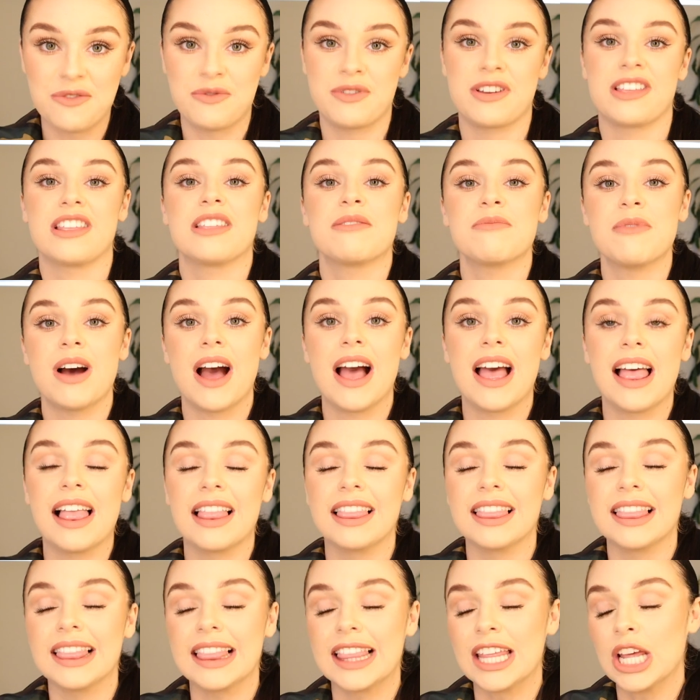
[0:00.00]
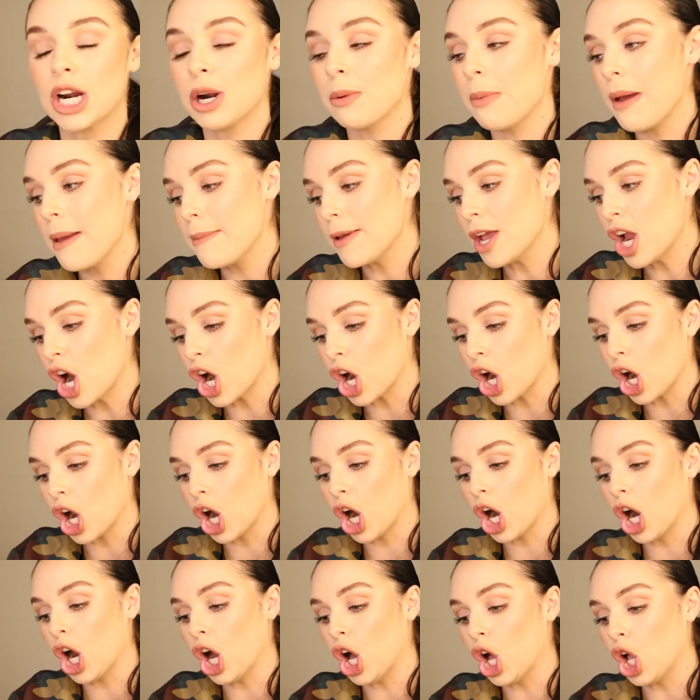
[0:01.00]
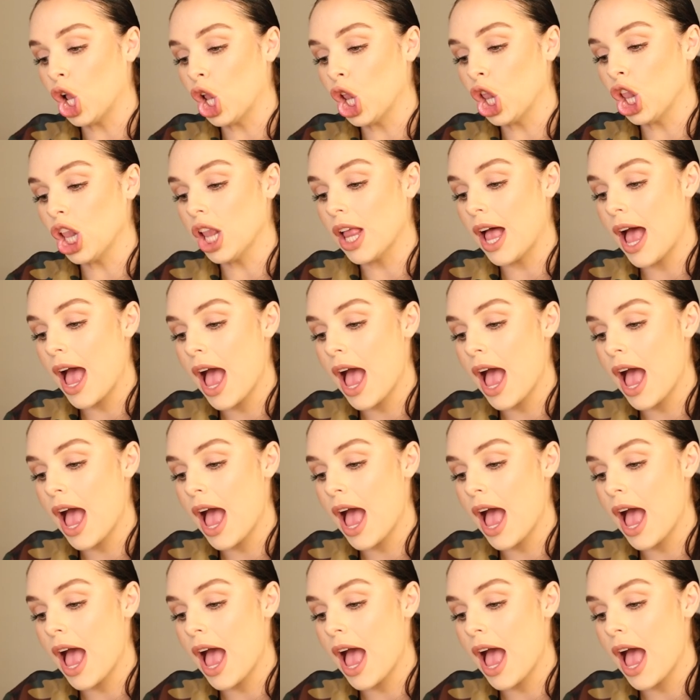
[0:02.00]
with my little baby girl,